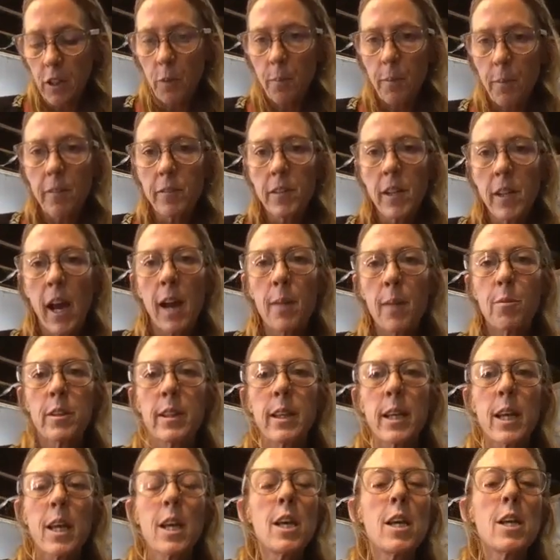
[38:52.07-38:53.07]
bit of time with
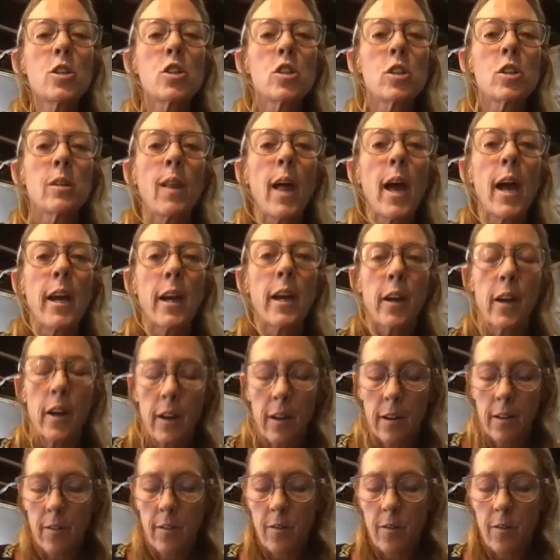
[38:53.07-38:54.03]
each layer.